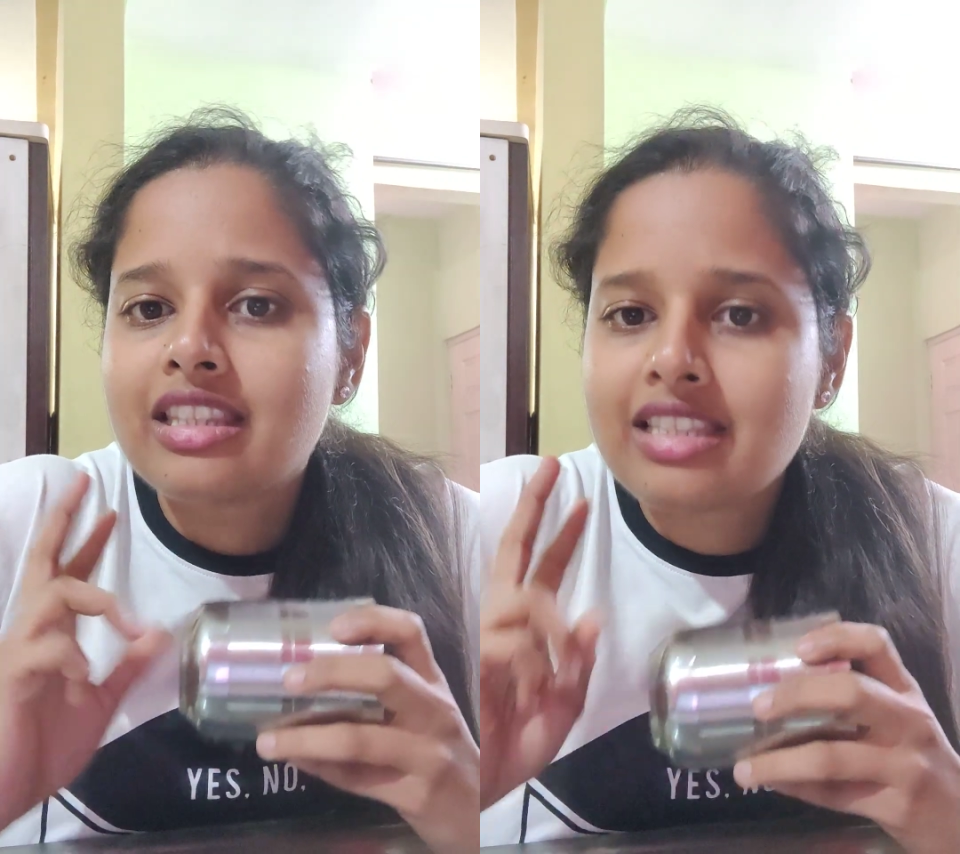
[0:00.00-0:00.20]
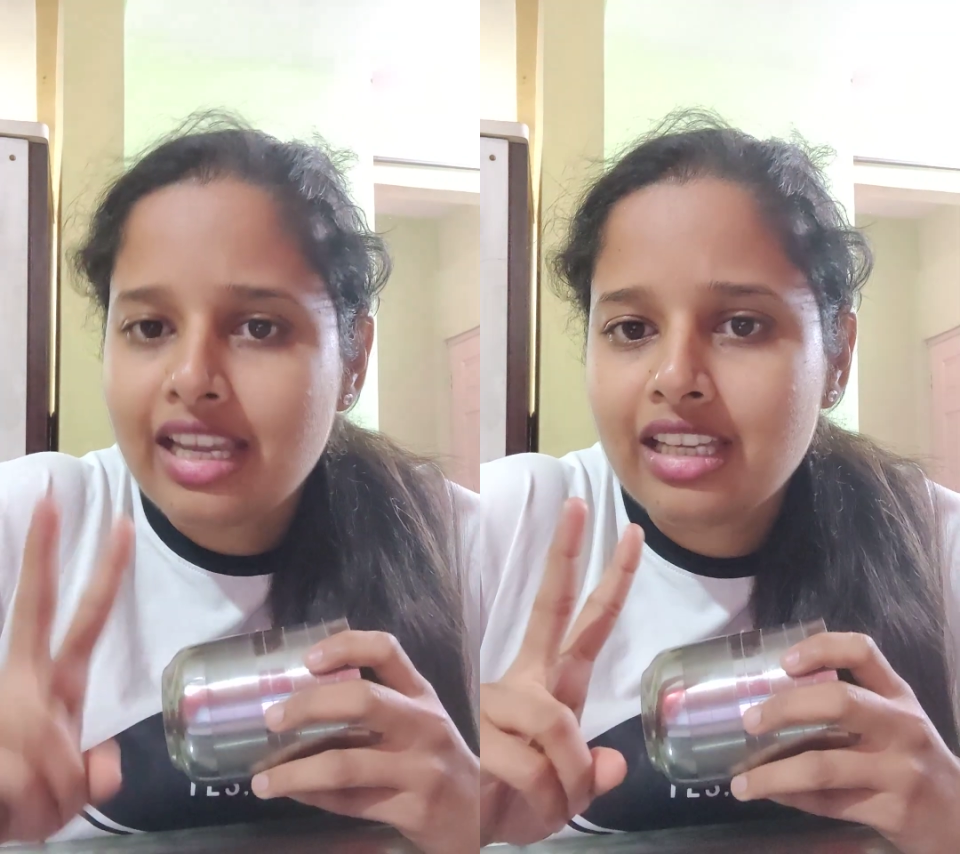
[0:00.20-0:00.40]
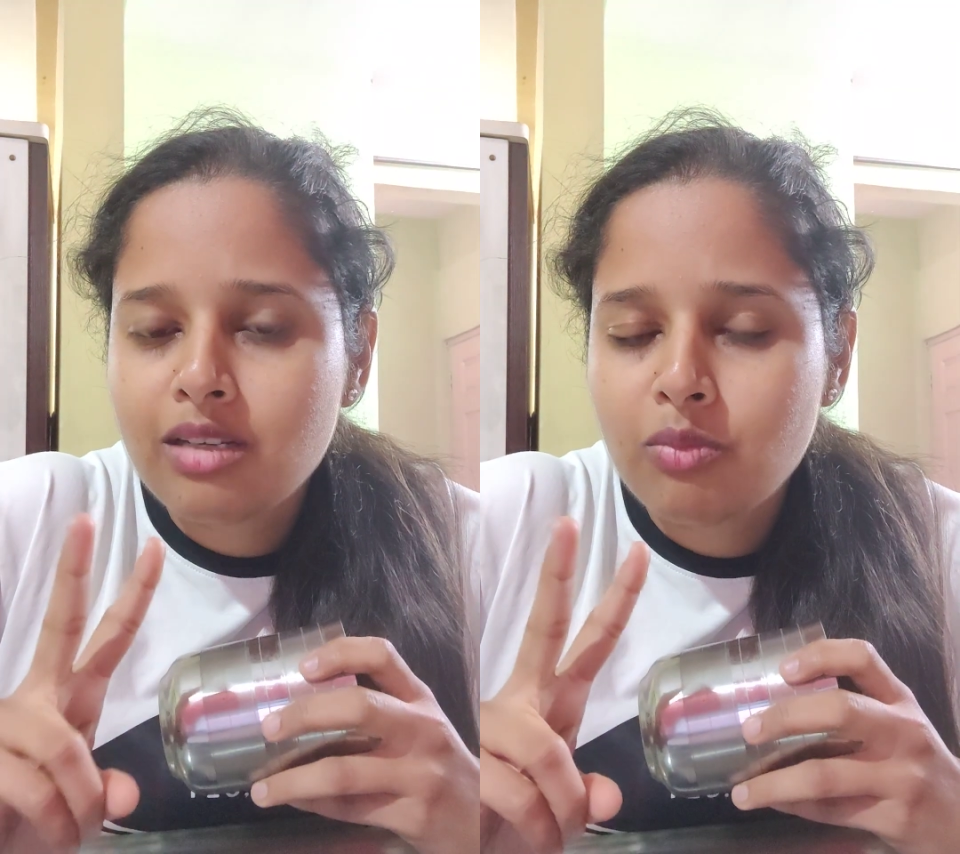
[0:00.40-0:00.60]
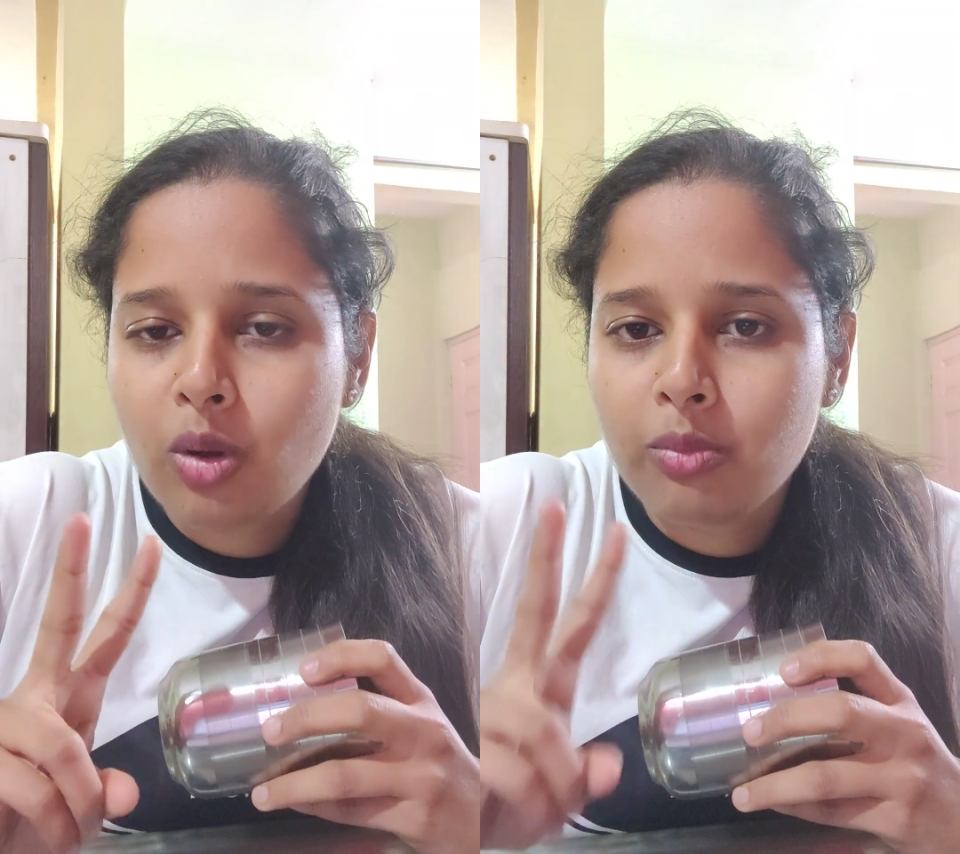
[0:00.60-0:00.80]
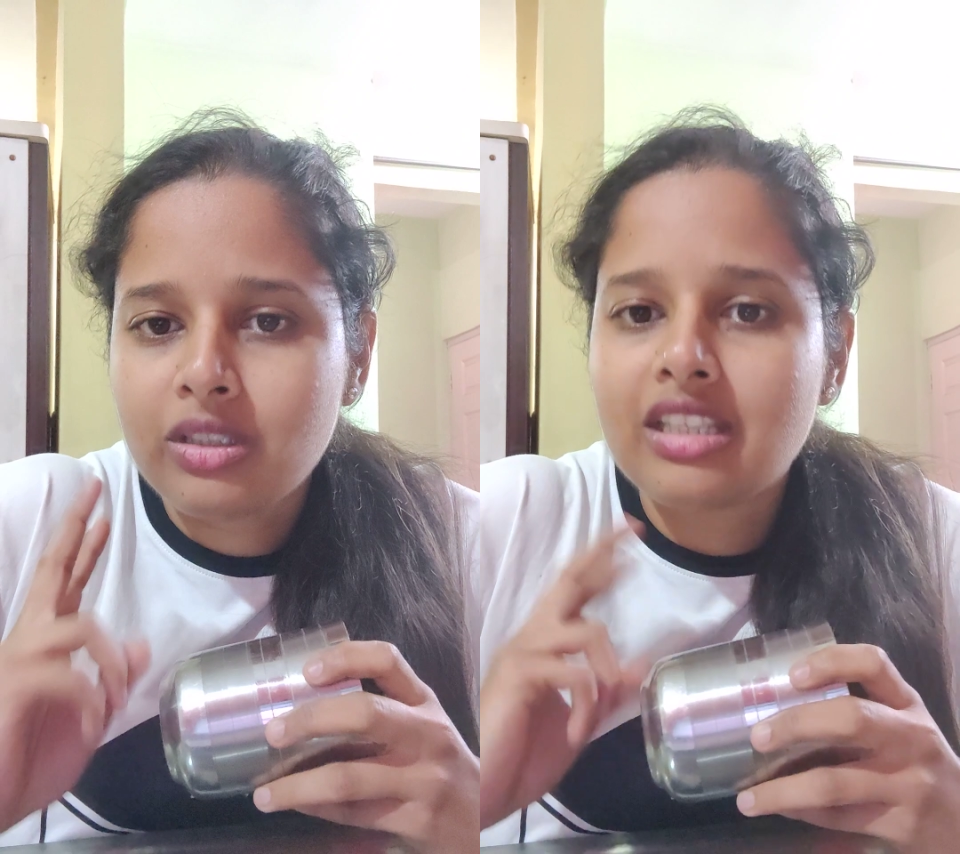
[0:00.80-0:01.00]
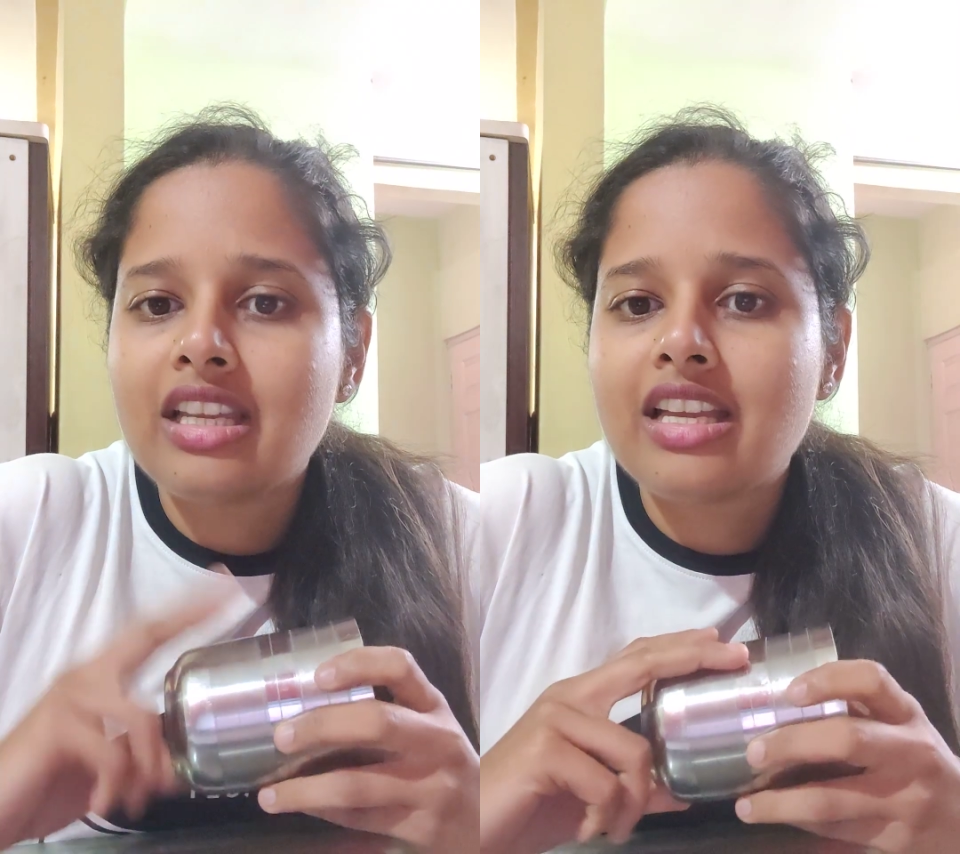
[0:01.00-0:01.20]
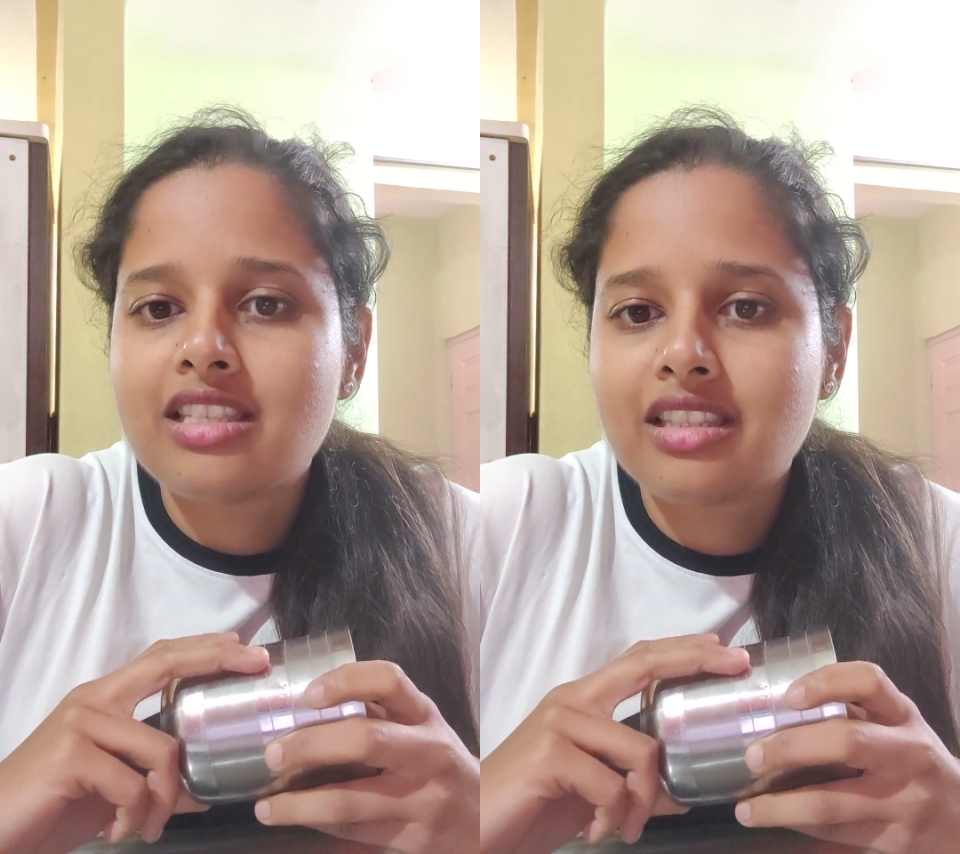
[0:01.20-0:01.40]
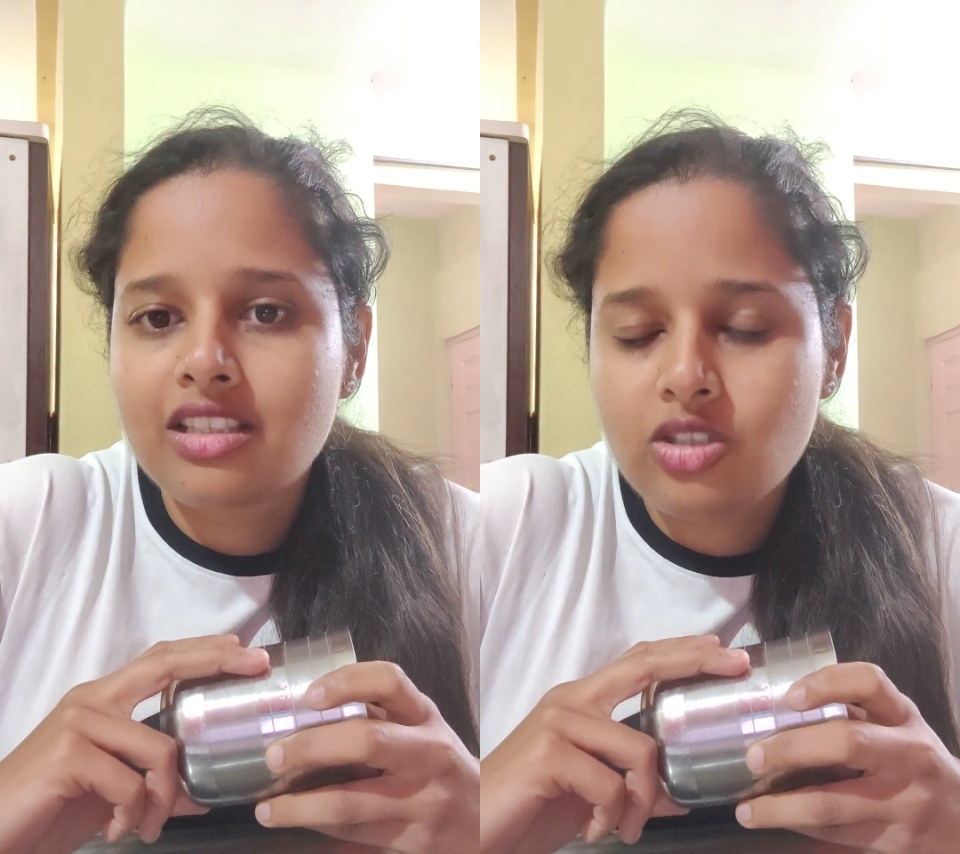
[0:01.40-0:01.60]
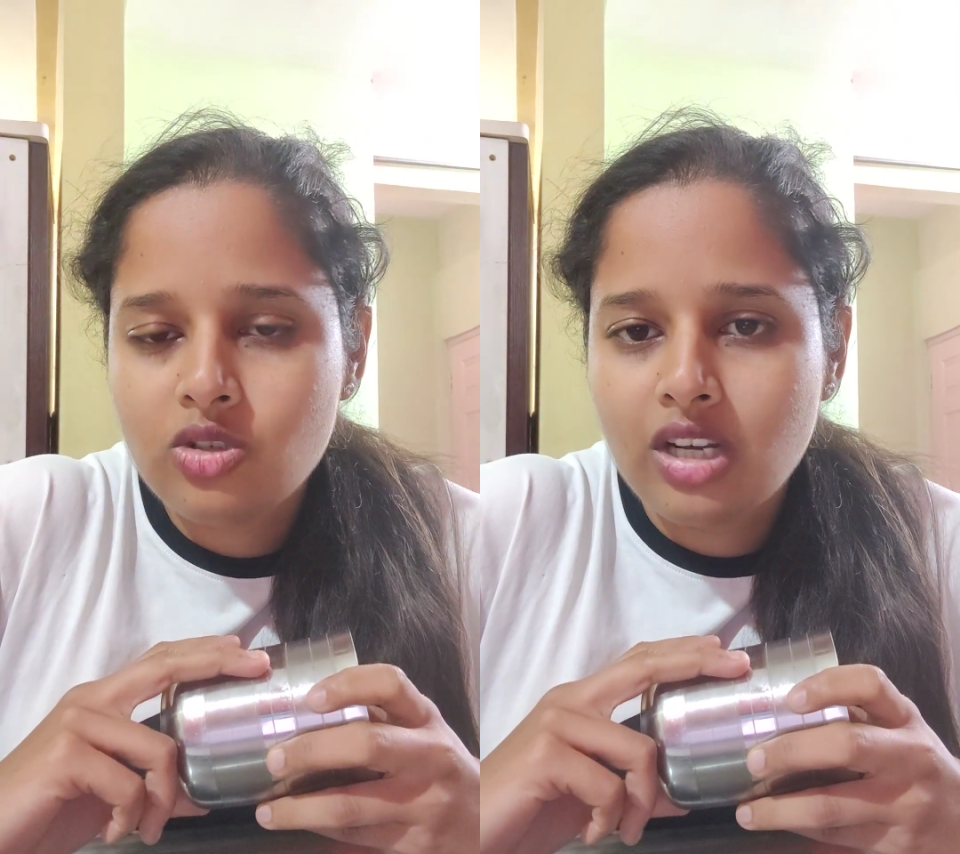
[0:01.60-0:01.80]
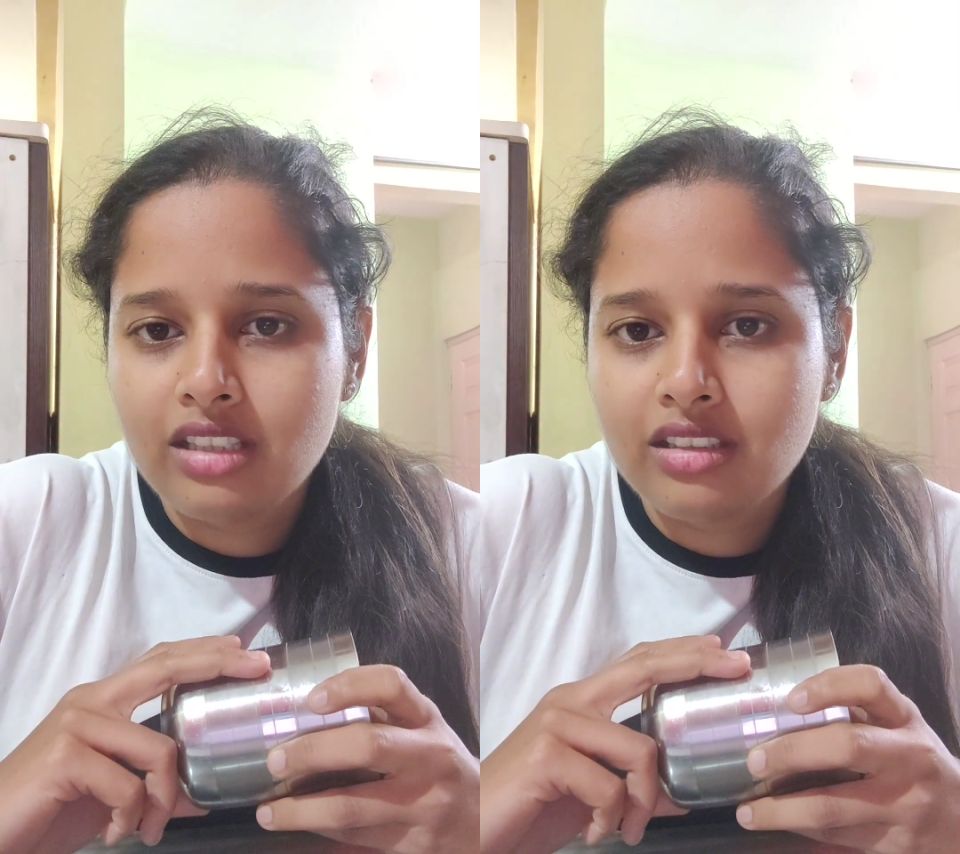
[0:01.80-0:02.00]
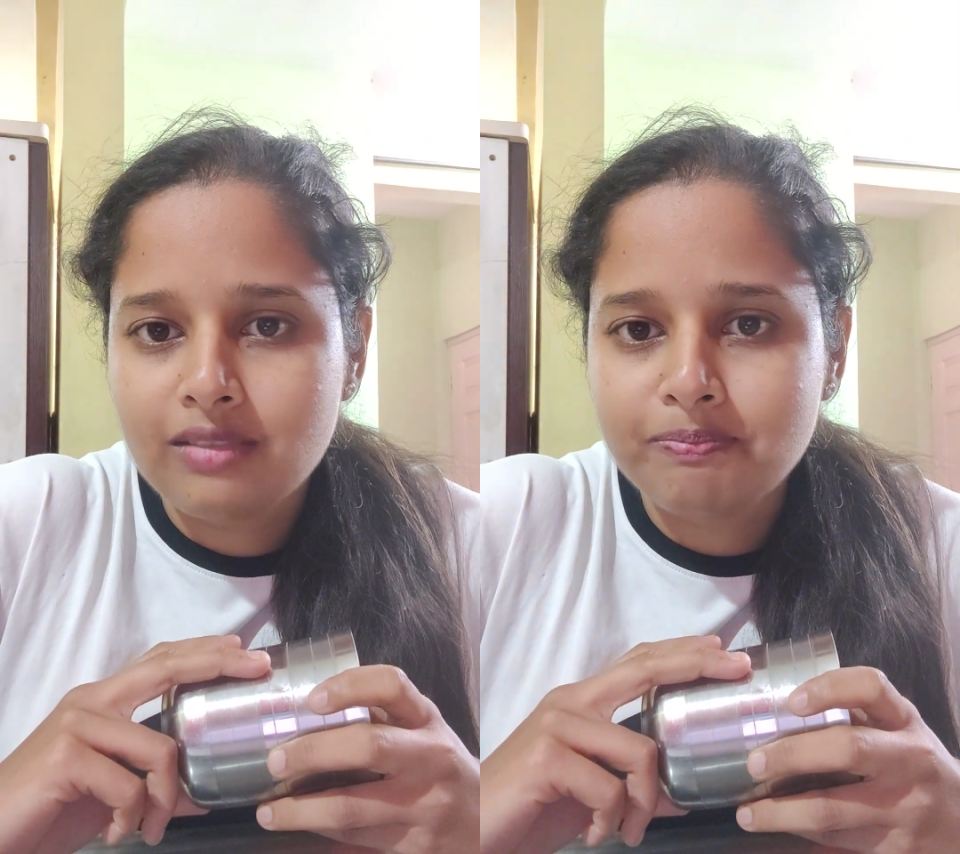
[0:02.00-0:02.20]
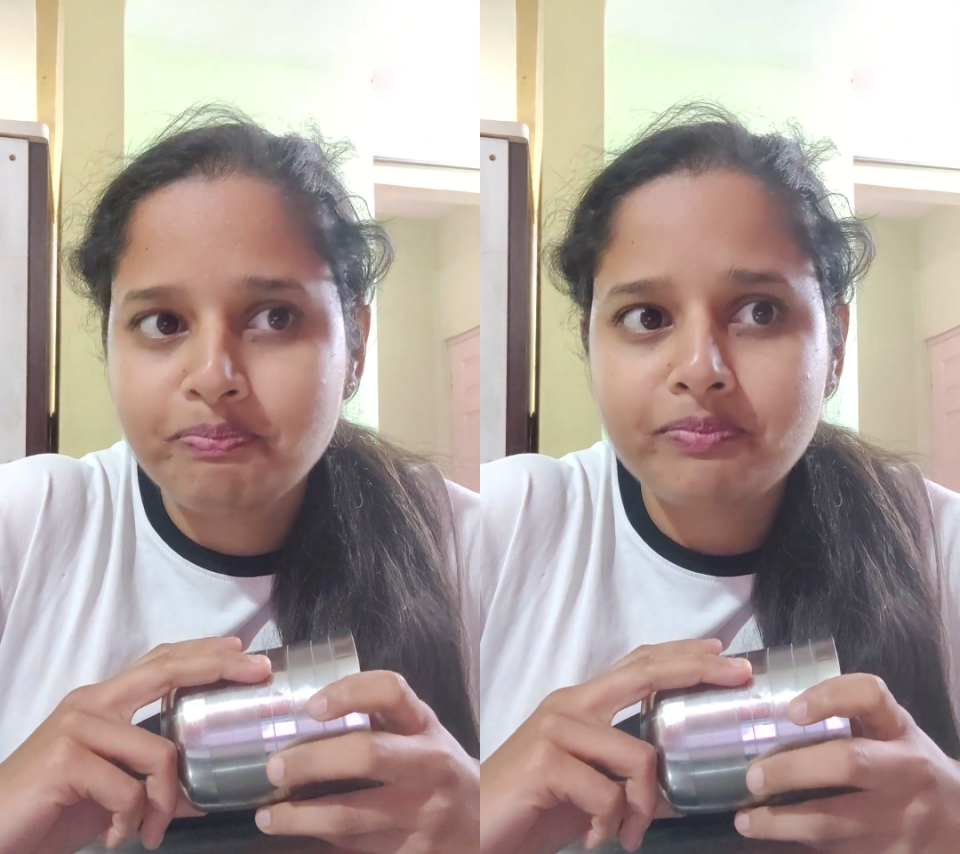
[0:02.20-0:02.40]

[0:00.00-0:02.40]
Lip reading: Second property is the strength.